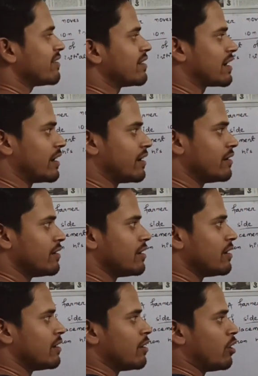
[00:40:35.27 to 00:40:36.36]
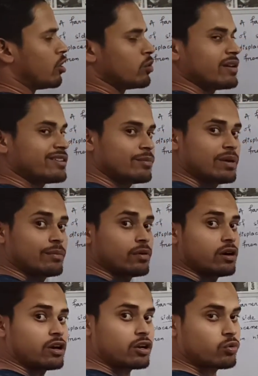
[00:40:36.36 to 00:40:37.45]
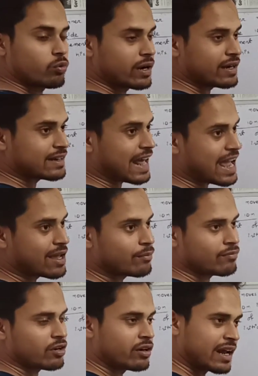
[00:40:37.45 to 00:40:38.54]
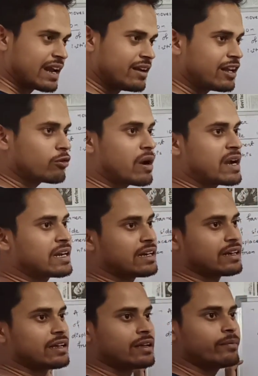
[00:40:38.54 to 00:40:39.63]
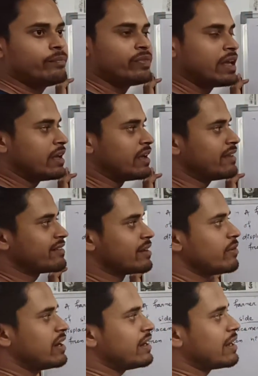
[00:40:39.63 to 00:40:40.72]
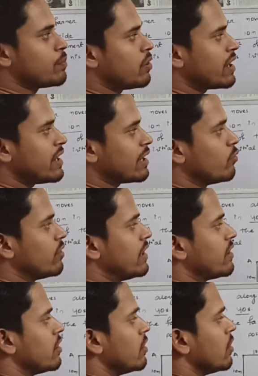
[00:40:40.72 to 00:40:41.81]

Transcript: seconds. Always remember, when time or any quantity is given in different unit,